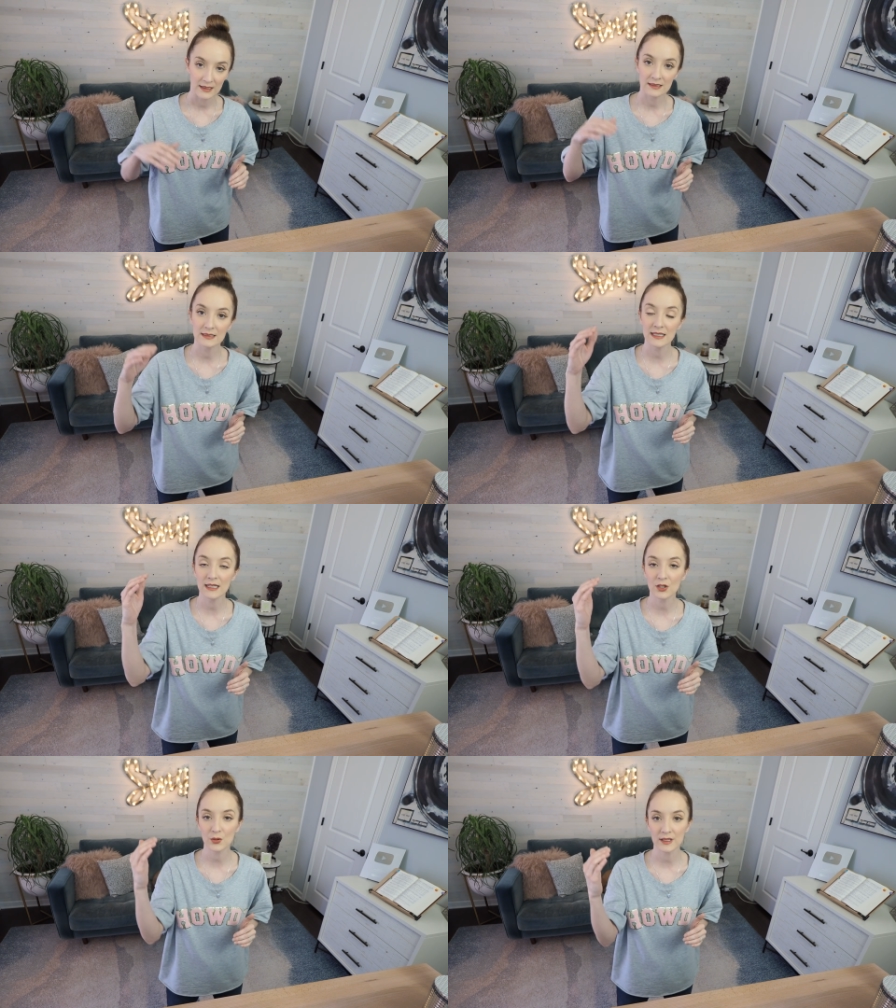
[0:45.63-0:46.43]

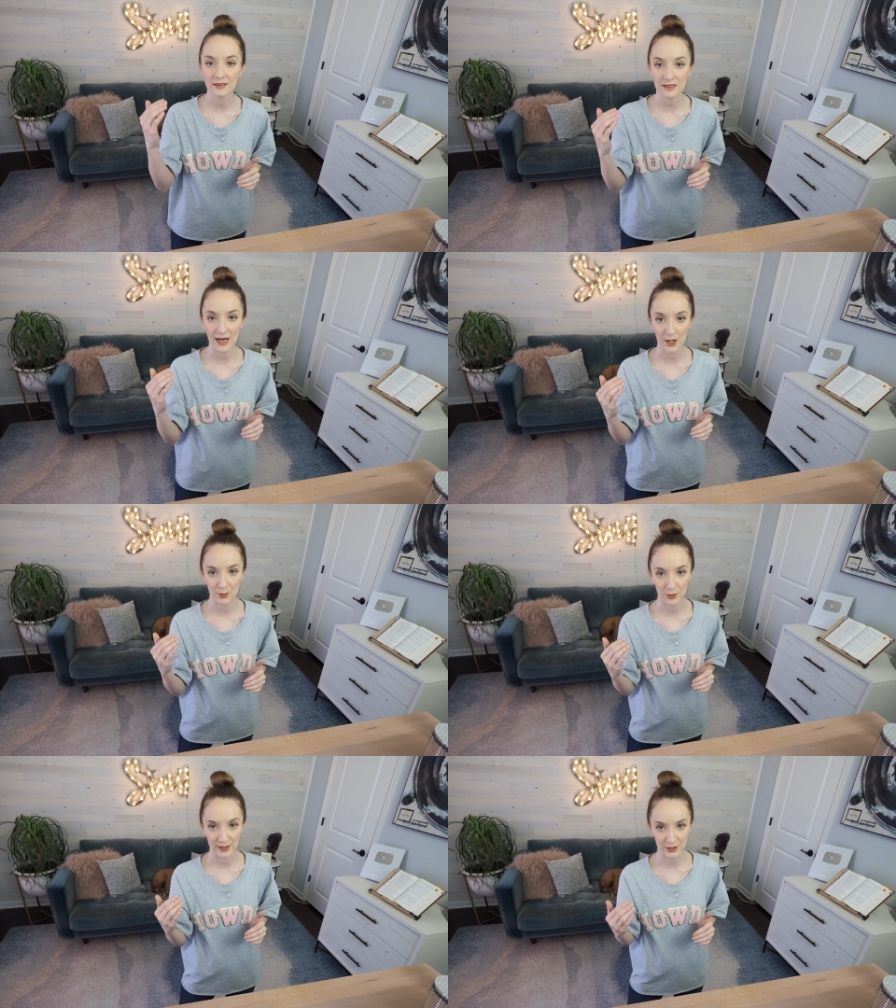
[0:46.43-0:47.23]
Decrease air
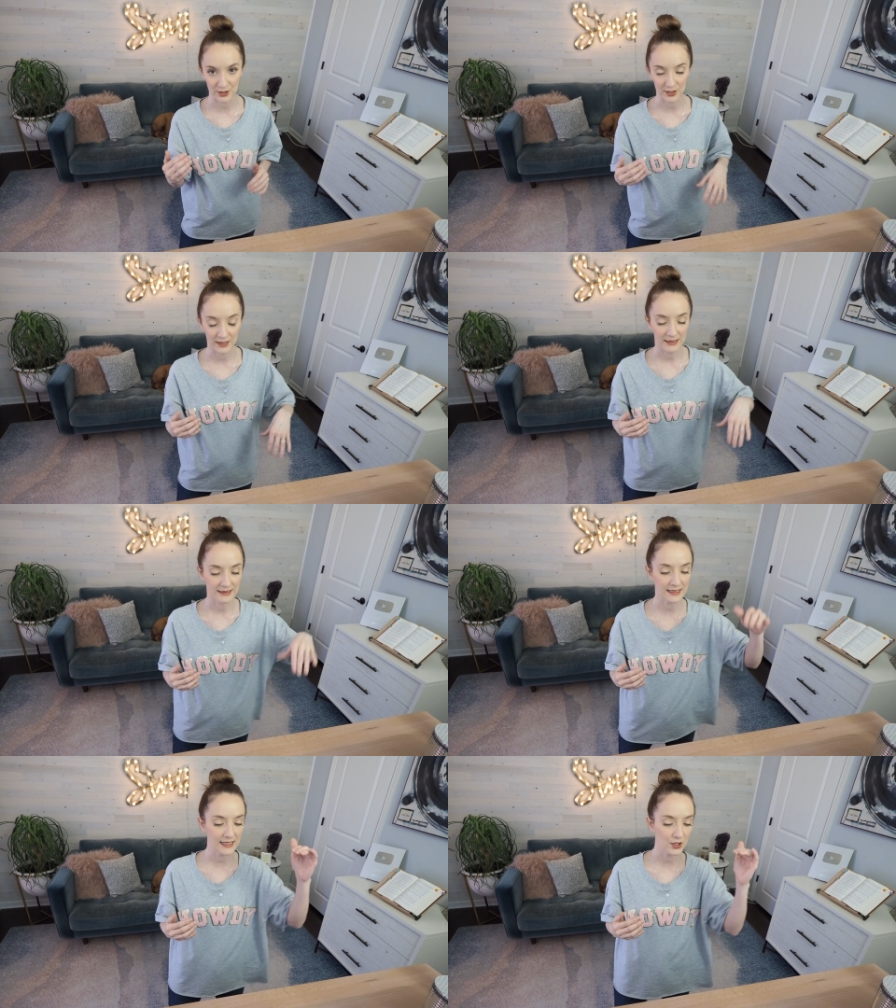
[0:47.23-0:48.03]
pressure,
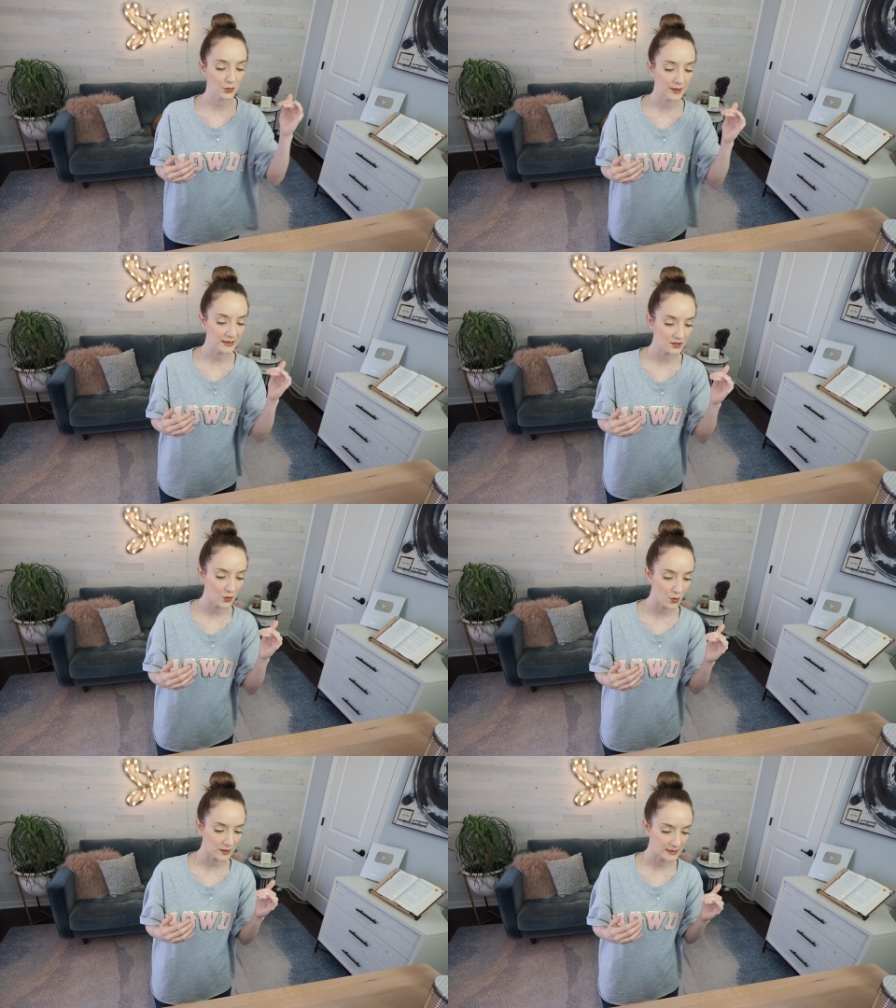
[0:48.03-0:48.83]
decrease
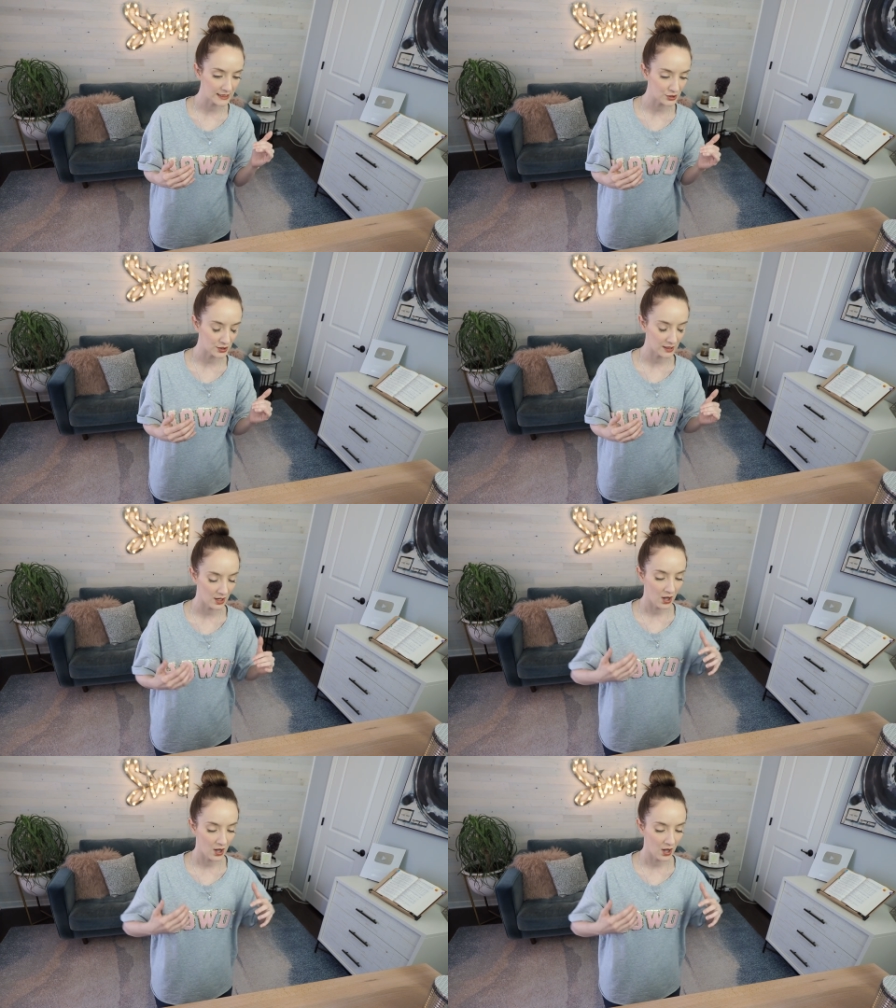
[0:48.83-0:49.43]
core tension,